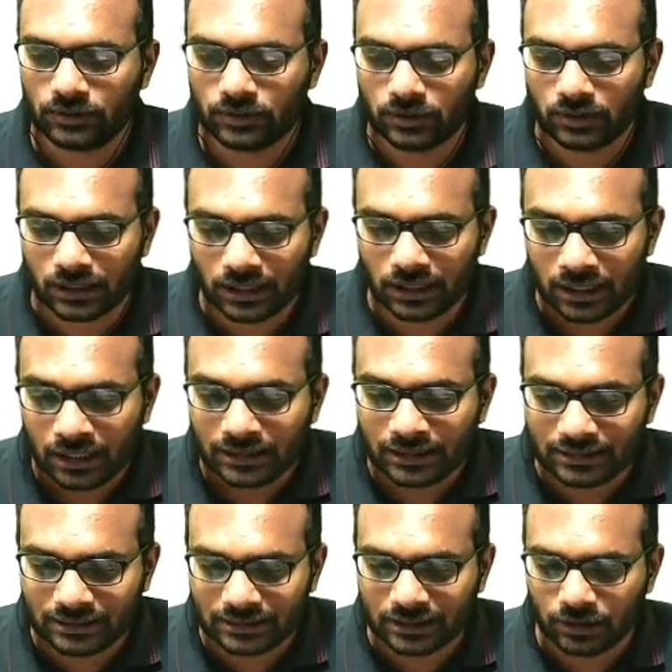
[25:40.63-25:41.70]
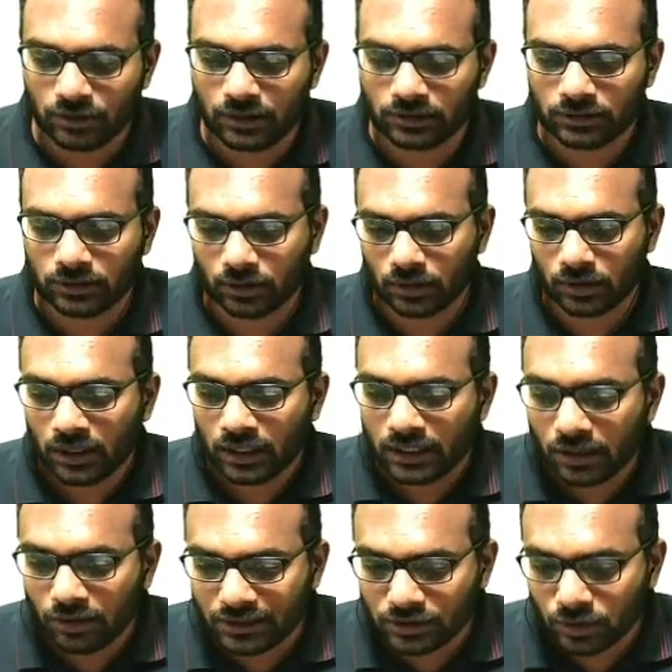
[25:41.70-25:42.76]
Okay, this is equal to 0. Now
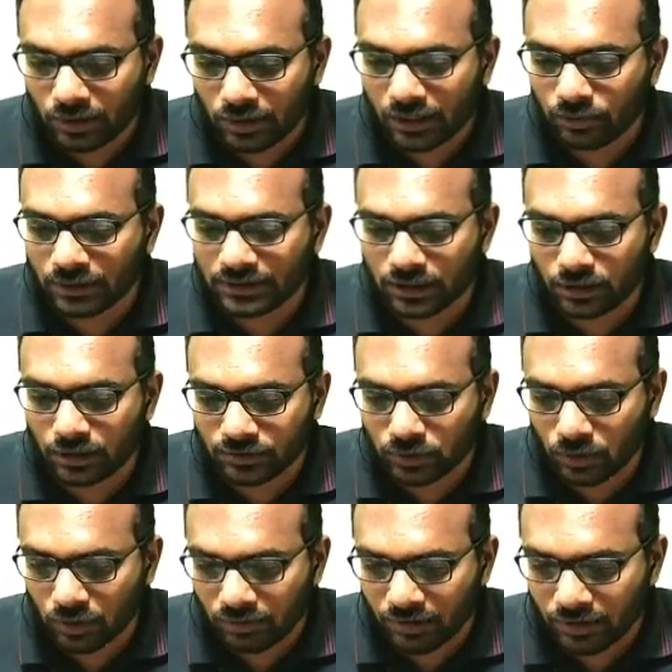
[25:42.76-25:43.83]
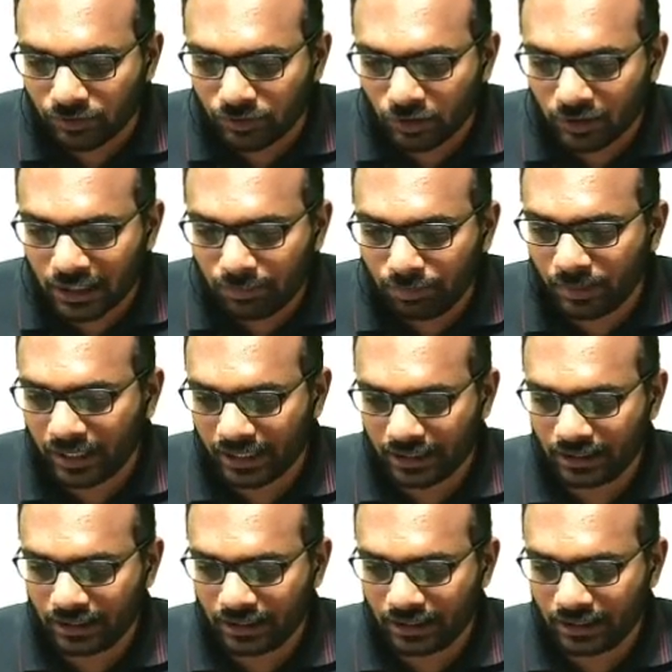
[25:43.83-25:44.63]
it's only a question of solving for e pi.